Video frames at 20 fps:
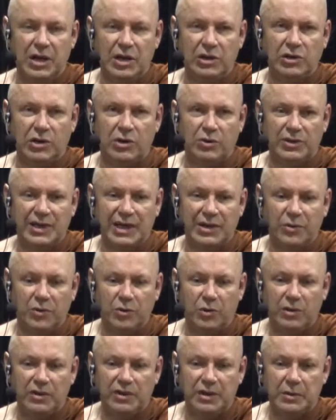you look at
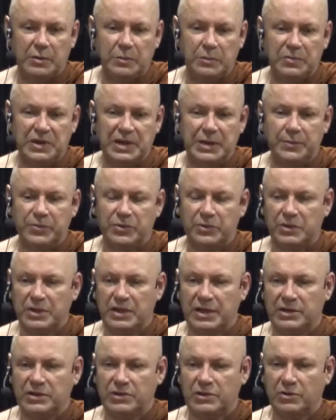all the people,
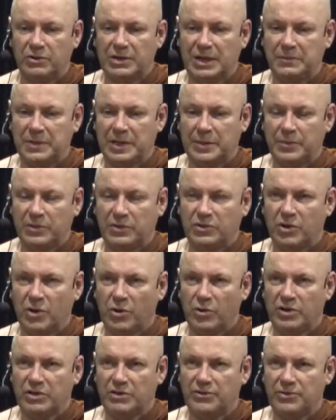uh, you look at people
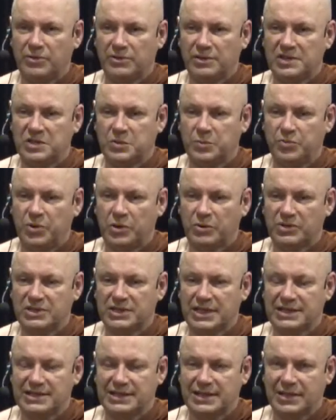going through this
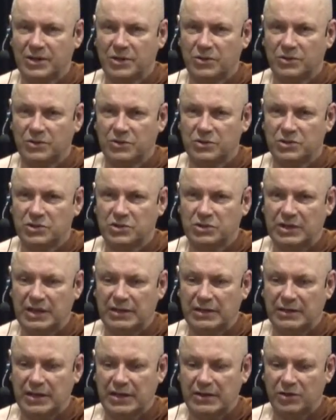process. They go to, they
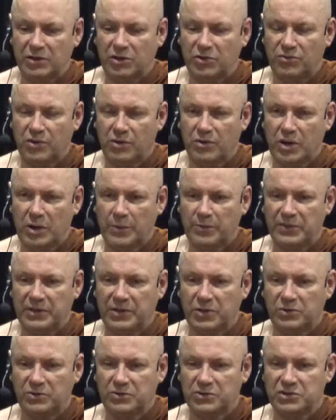kind of grow up, they
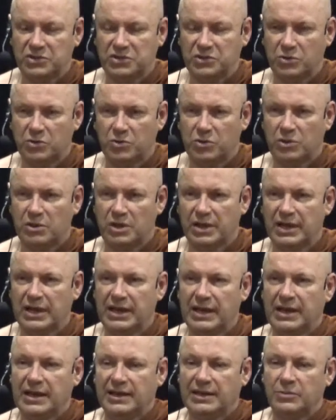go to school, uh,
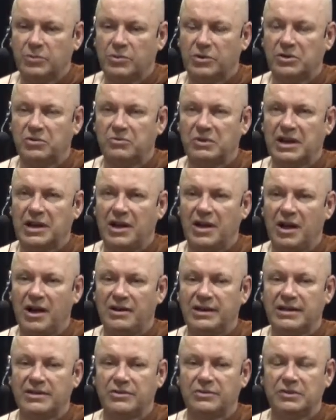they work really
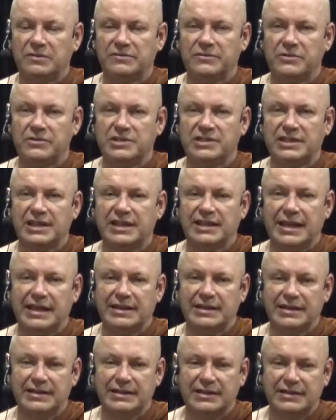hard at university, they
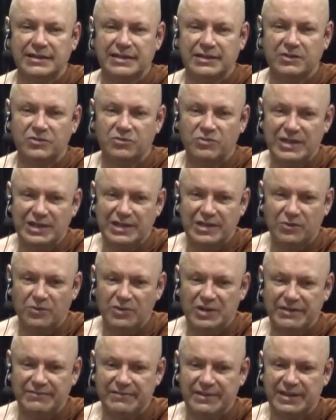get a degree or
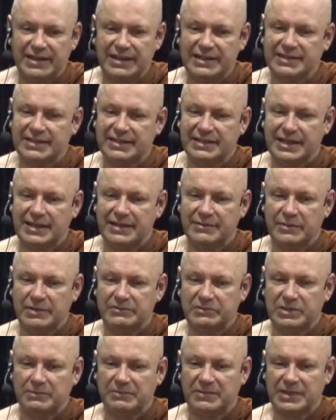whatever it is. Uh, yeah,
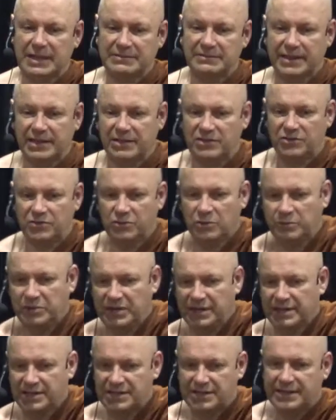sometimes they get two
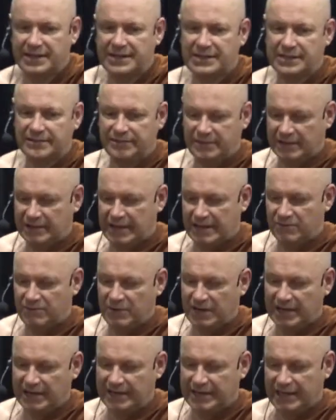PhDs if they are
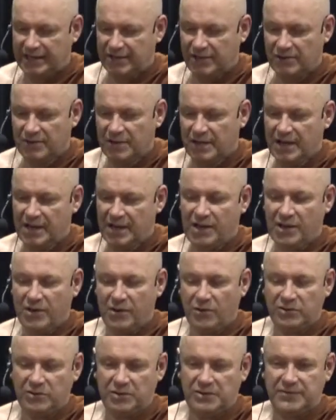really keen on,
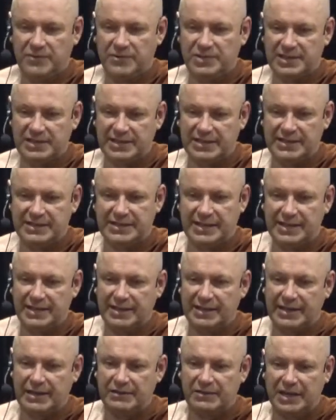on universities. Uh,
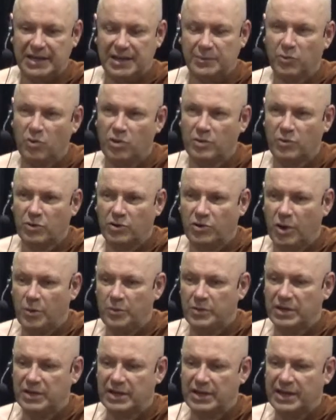kind of getting more and more
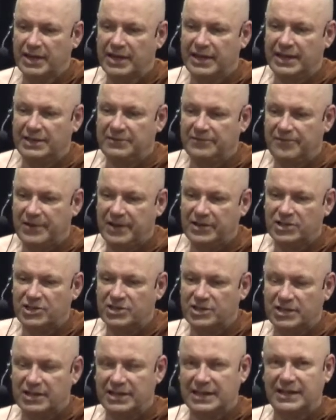common, uh,
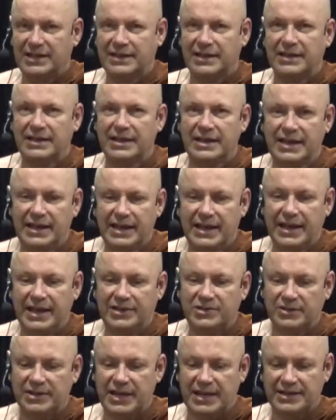inflation in
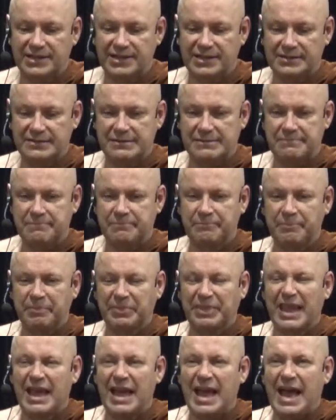education.
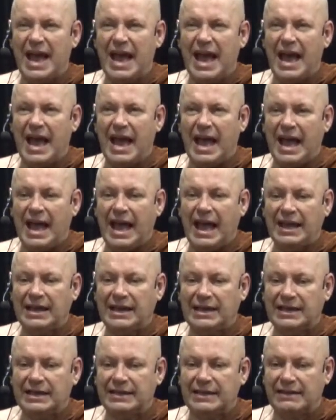
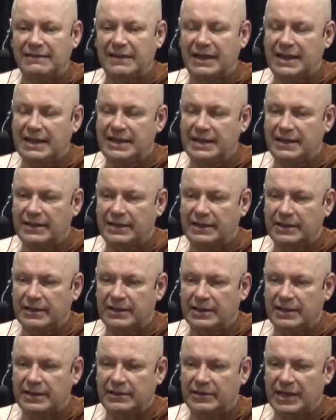And then they
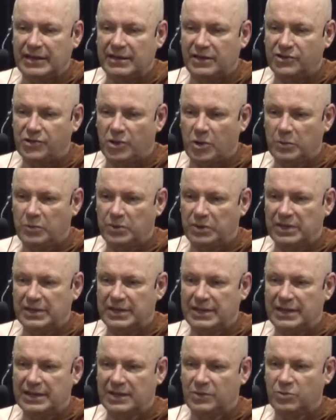get a job.
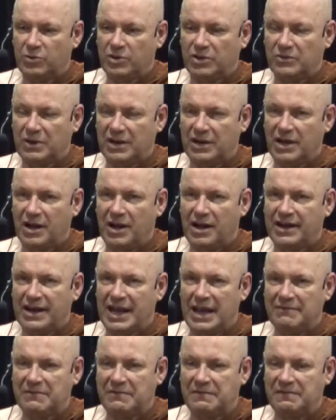Yeah, they work really hard, they
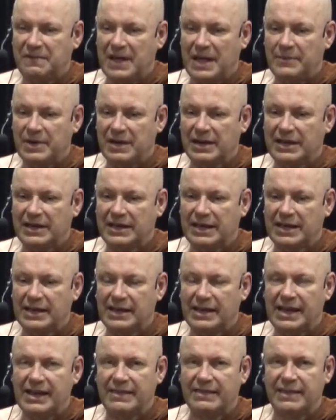have a family,
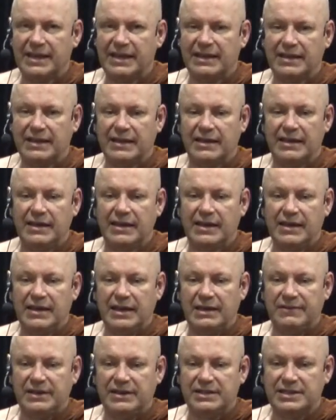and then
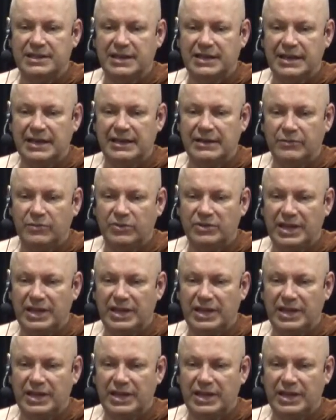eventually, when